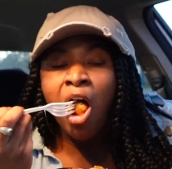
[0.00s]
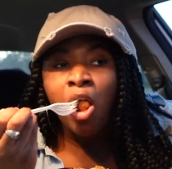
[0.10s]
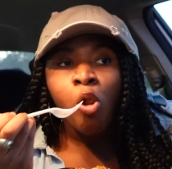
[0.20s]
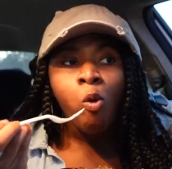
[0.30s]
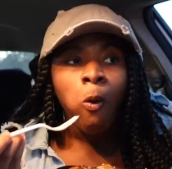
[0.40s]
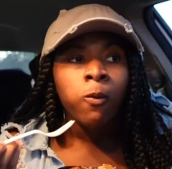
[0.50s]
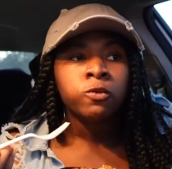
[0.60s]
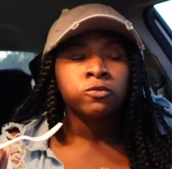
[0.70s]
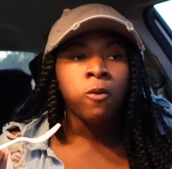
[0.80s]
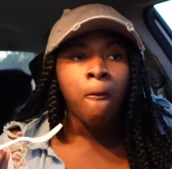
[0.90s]

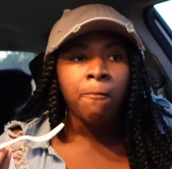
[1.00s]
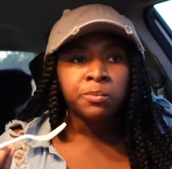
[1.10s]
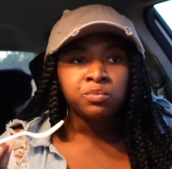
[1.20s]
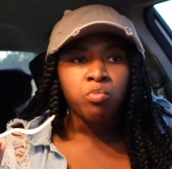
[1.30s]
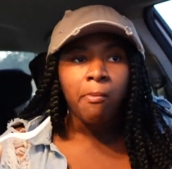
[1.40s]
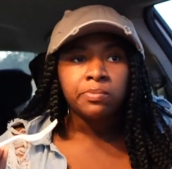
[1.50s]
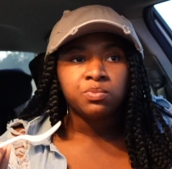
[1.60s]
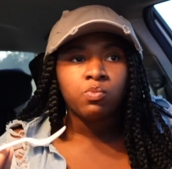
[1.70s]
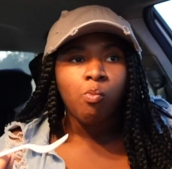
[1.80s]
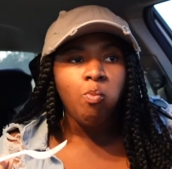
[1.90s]
Nobody speaks.